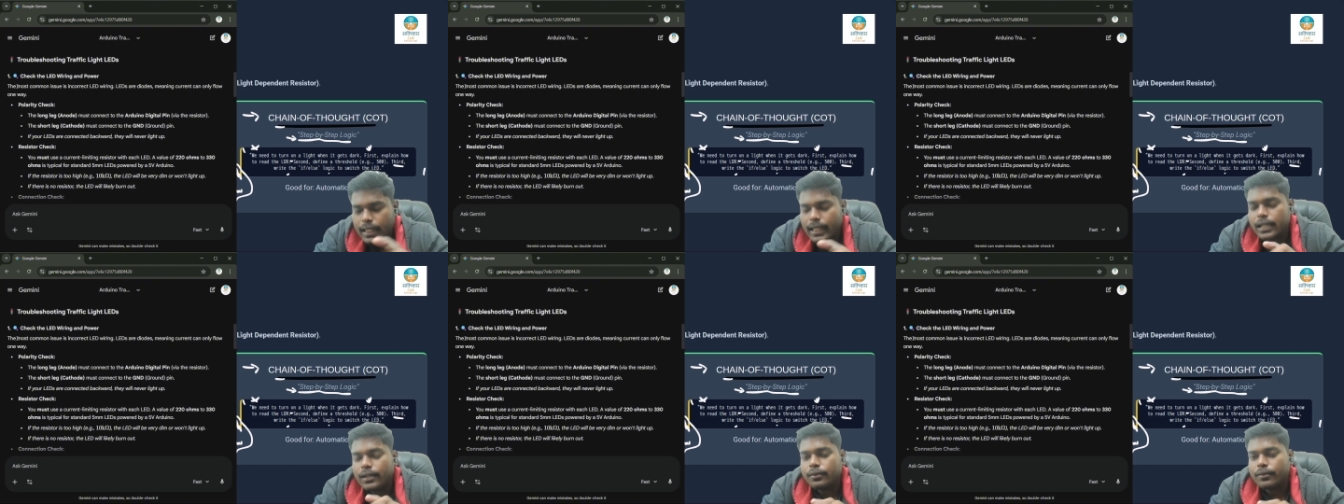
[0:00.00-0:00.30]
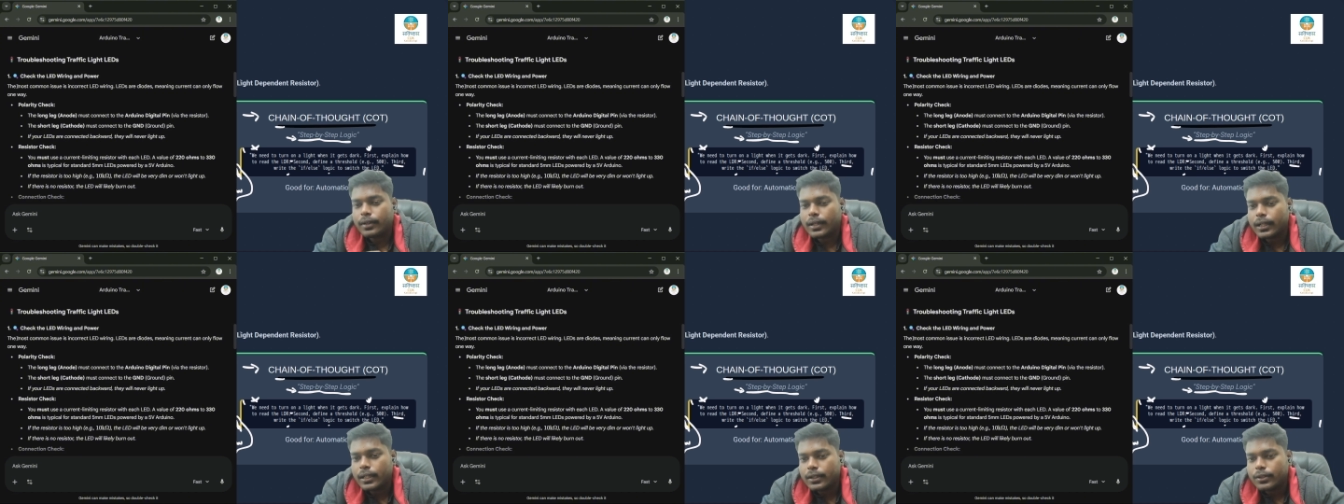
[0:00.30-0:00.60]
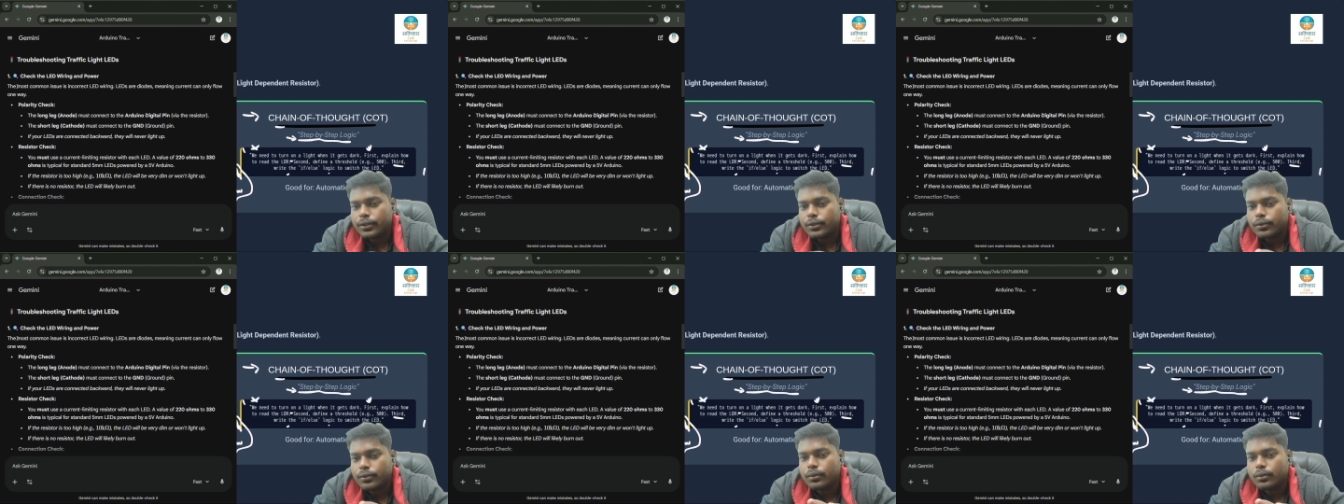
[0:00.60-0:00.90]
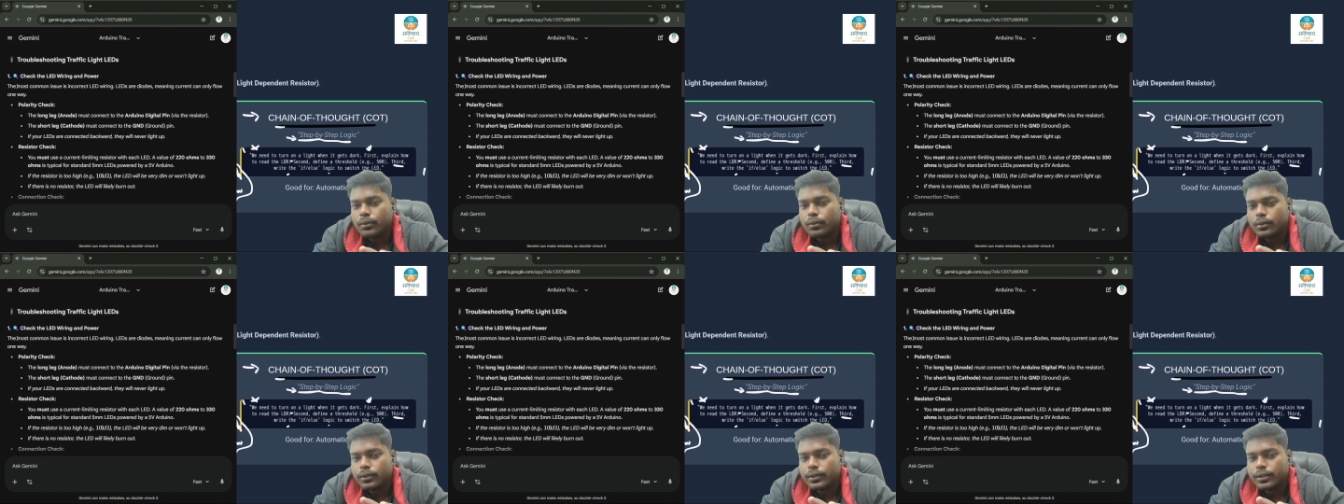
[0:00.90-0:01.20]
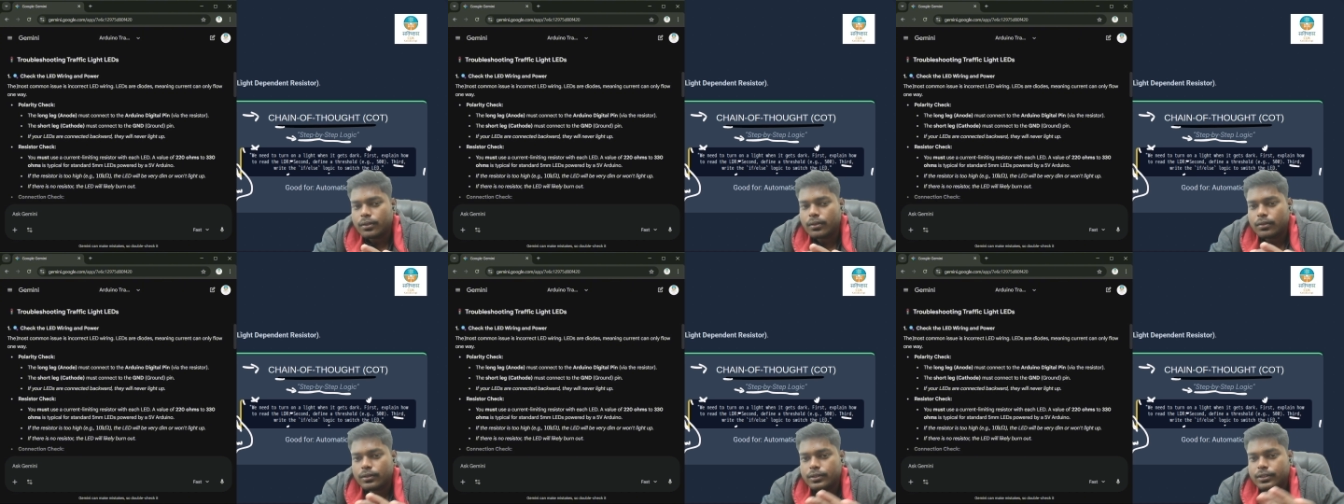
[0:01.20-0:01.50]
detailed way
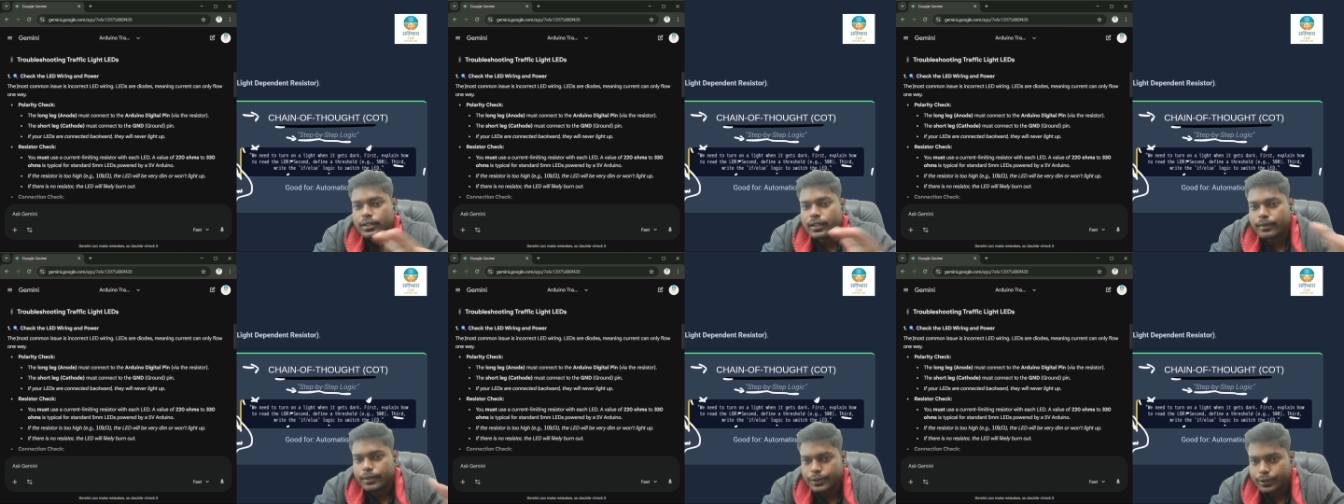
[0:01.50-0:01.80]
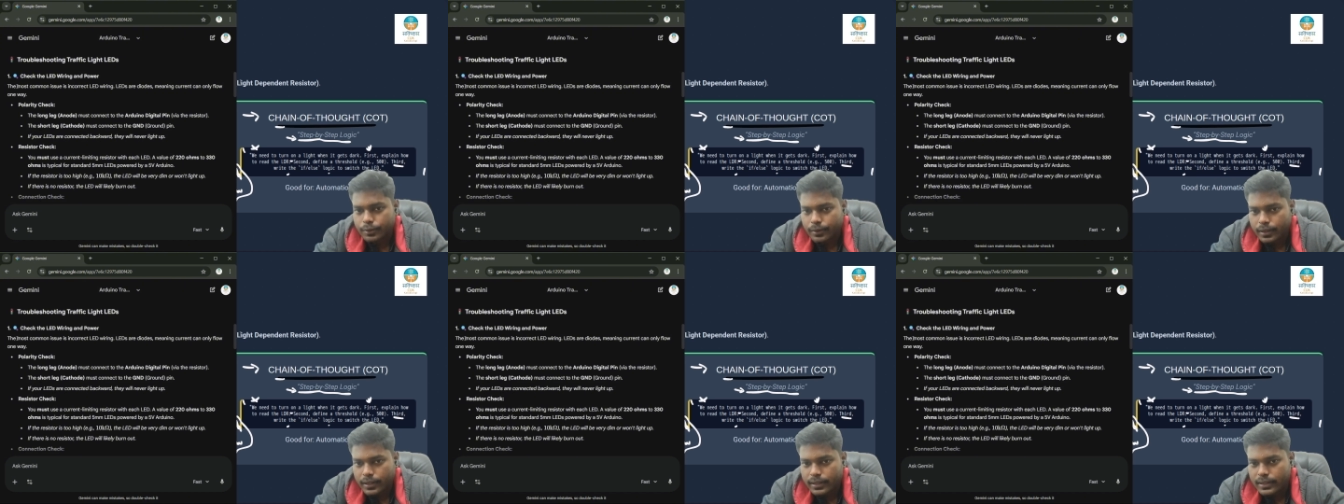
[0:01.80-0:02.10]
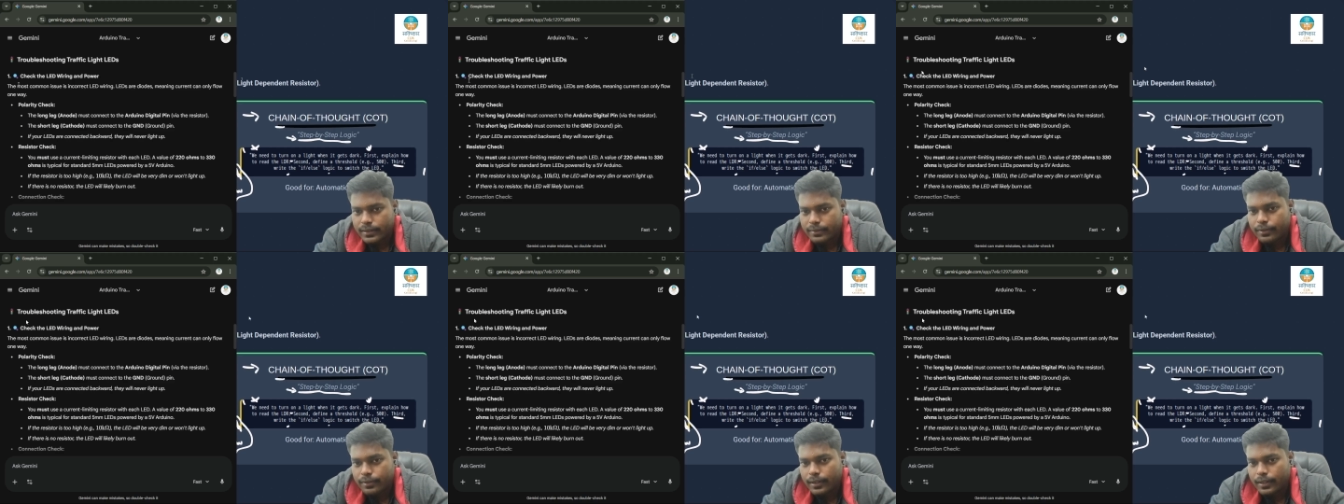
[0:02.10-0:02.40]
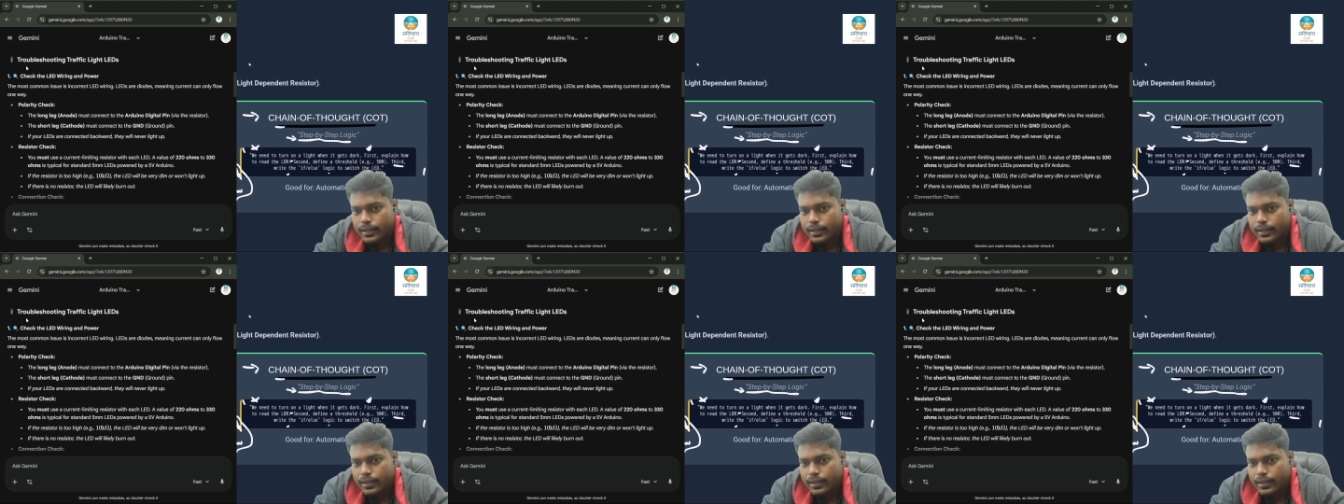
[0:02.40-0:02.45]
to troubleshoot this.